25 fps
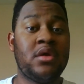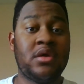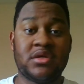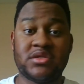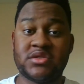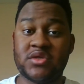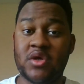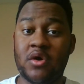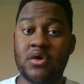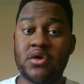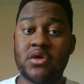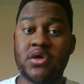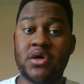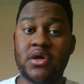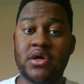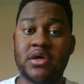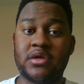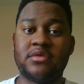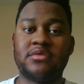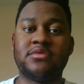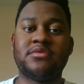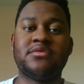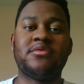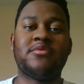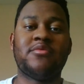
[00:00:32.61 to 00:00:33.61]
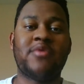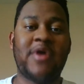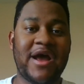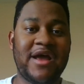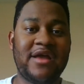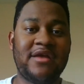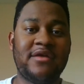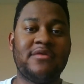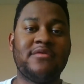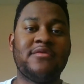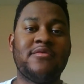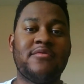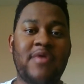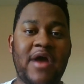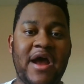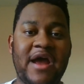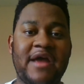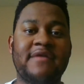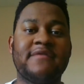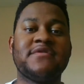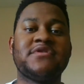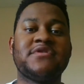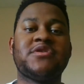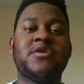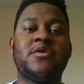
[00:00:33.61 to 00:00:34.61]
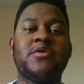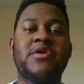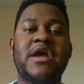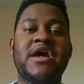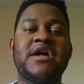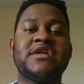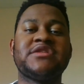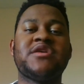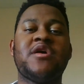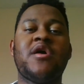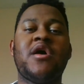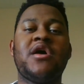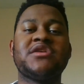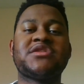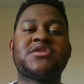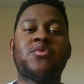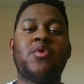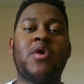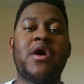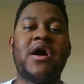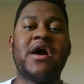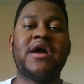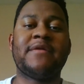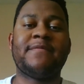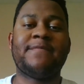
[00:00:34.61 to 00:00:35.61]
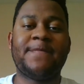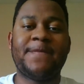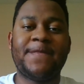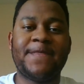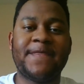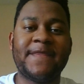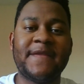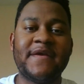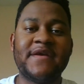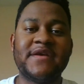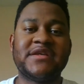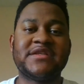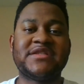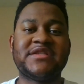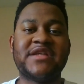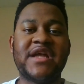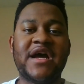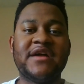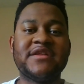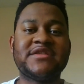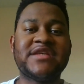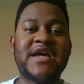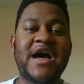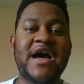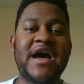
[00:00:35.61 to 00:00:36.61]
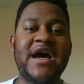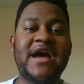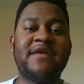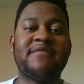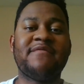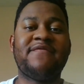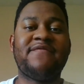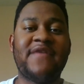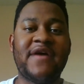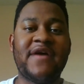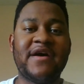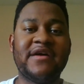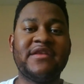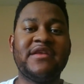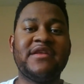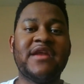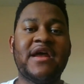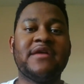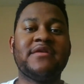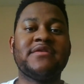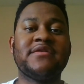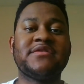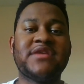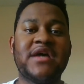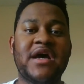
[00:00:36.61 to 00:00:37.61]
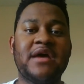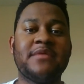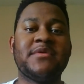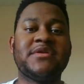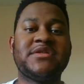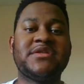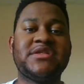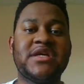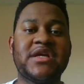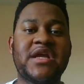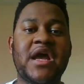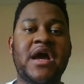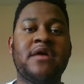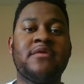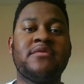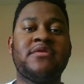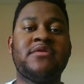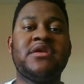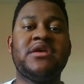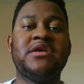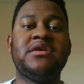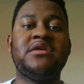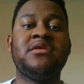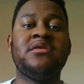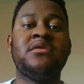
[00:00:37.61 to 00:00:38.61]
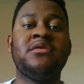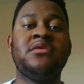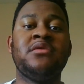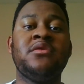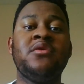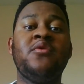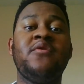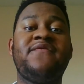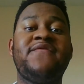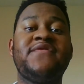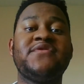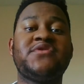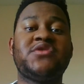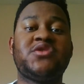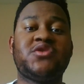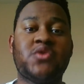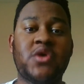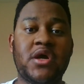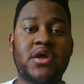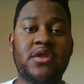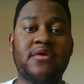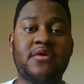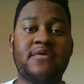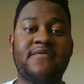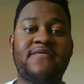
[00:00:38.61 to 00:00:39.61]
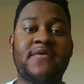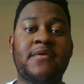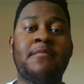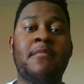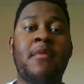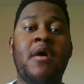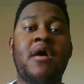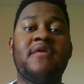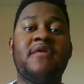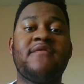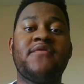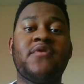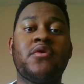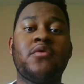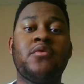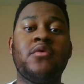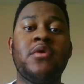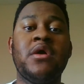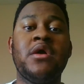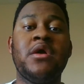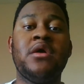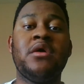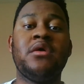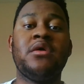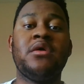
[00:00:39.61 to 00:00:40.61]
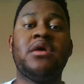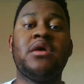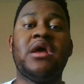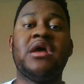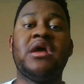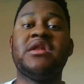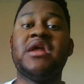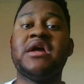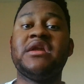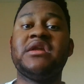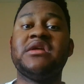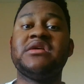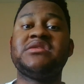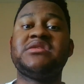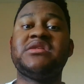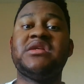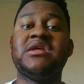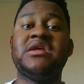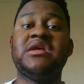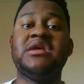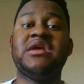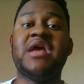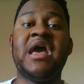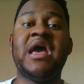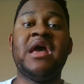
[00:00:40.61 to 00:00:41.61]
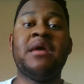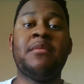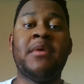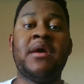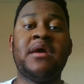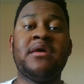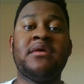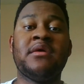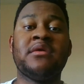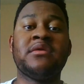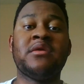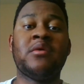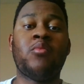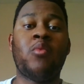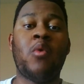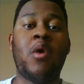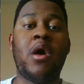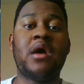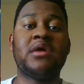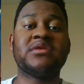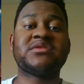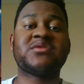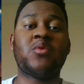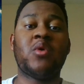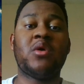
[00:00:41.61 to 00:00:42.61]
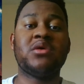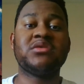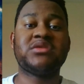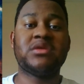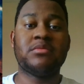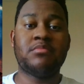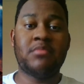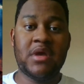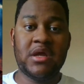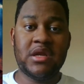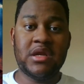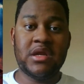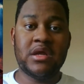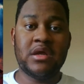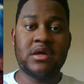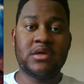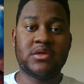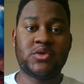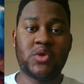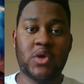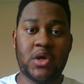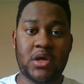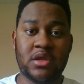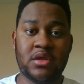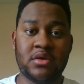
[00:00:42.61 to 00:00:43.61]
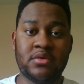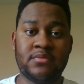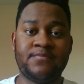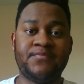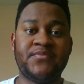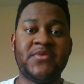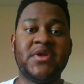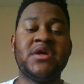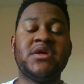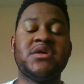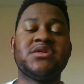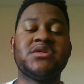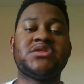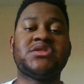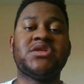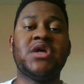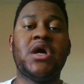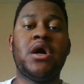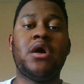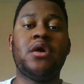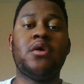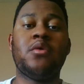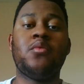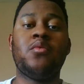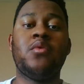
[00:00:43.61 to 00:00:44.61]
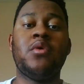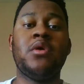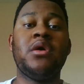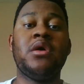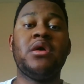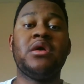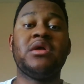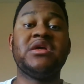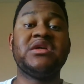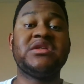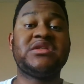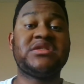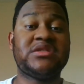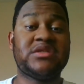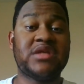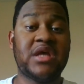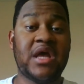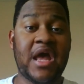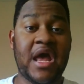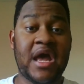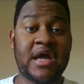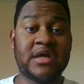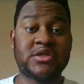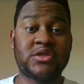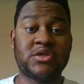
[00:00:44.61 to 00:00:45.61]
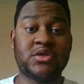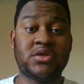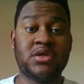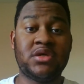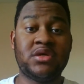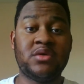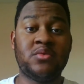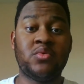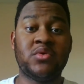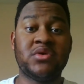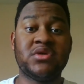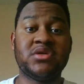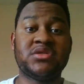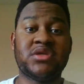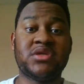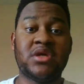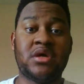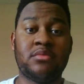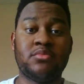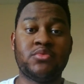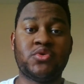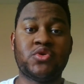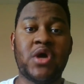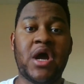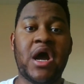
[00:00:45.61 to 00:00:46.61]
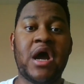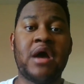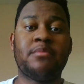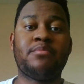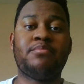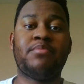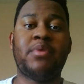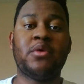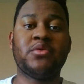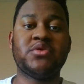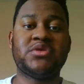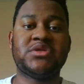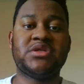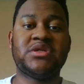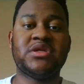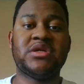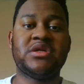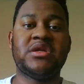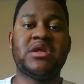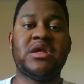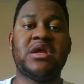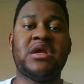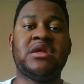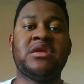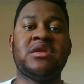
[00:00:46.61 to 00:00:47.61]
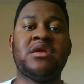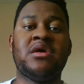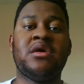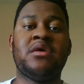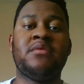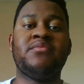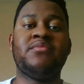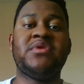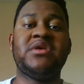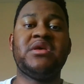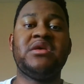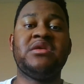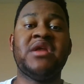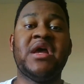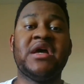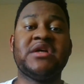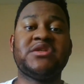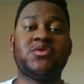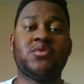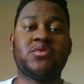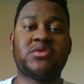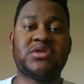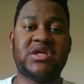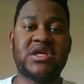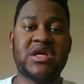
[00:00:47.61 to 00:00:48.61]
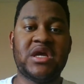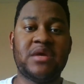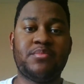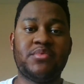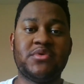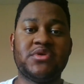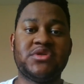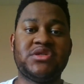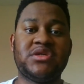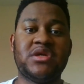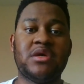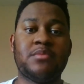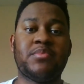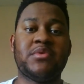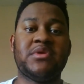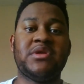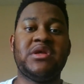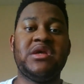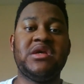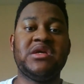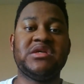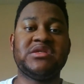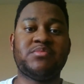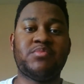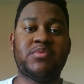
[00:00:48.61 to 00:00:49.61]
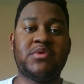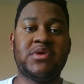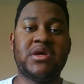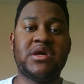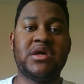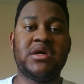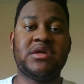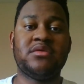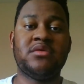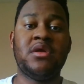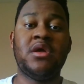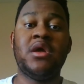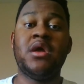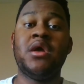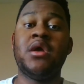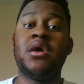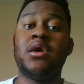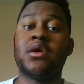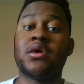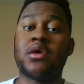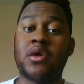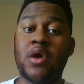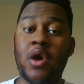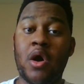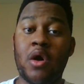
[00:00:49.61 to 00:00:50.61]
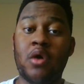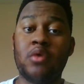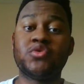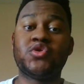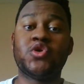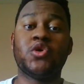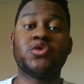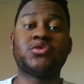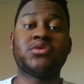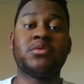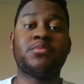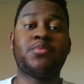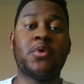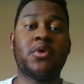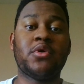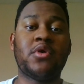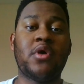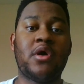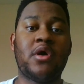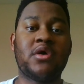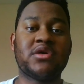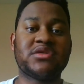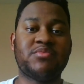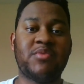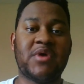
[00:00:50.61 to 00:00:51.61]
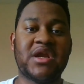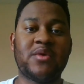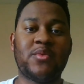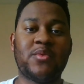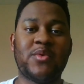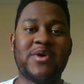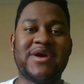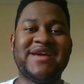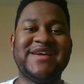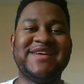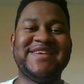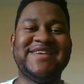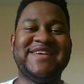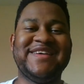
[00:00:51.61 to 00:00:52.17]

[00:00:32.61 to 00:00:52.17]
It's all good, right? Right. So yes, Hawk Squad. It's now time, finally now time to check out the new official trailer from Marvel, and that is the Ant-Man and the Wasp Quantumania trailer. So this actually was um, dropped, posted in um, the national championship in ESPN. Go Georgia Bulldogs, by the way.